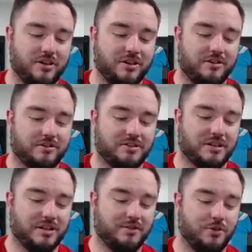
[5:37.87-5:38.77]
out
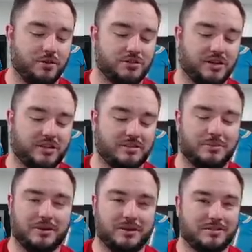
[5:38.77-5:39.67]
Voracek, his
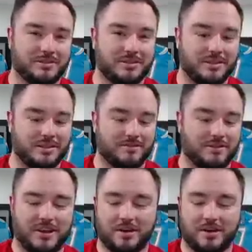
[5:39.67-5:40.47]
buddy, for Cam